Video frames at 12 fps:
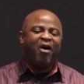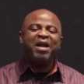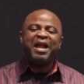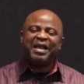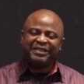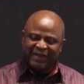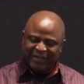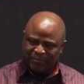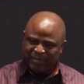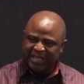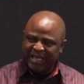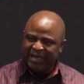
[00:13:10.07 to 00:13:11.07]
Honestly
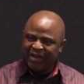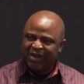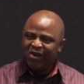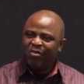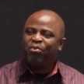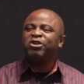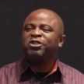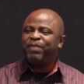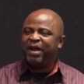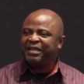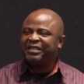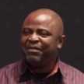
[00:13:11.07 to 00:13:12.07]
speaking,
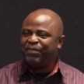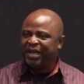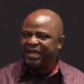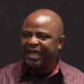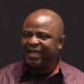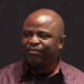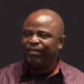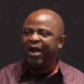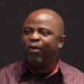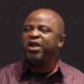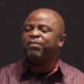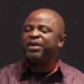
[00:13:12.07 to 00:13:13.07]
prosperity begins
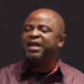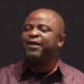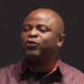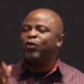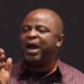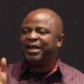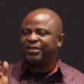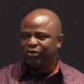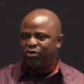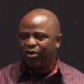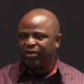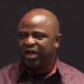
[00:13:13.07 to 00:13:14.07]
by when you begin to
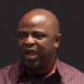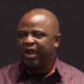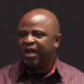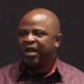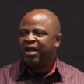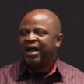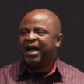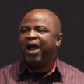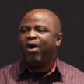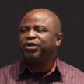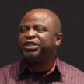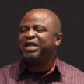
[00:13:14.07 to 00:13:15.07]
ask God,
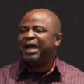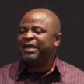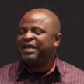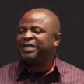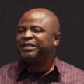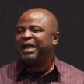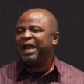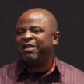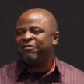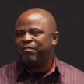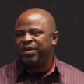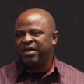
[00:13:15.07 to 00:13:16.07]
How shall this
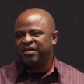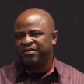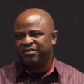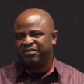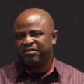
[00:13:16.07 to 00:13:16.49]
life be?